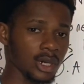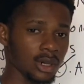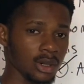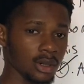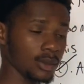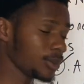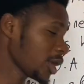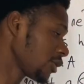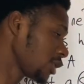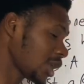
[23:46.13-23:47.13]

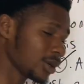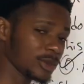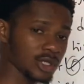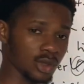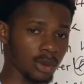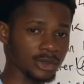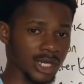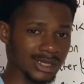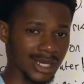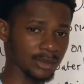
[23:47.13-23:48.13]
aerodynamics
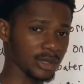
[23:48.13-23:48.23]
objects like